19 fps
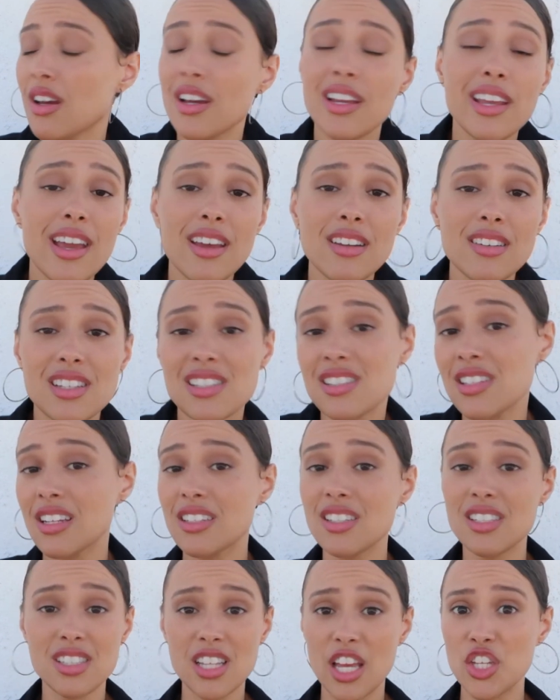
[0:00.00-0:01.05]
Again, it's not
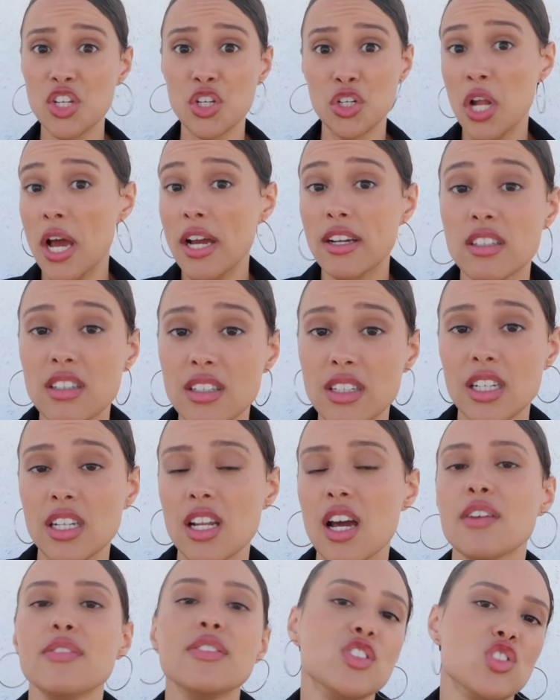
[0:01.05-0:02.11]
to say you're not good
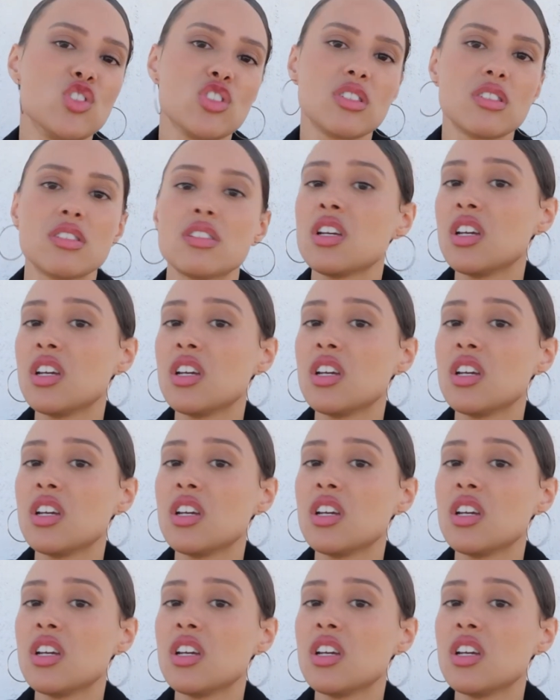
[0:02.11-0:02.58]
enough, it just,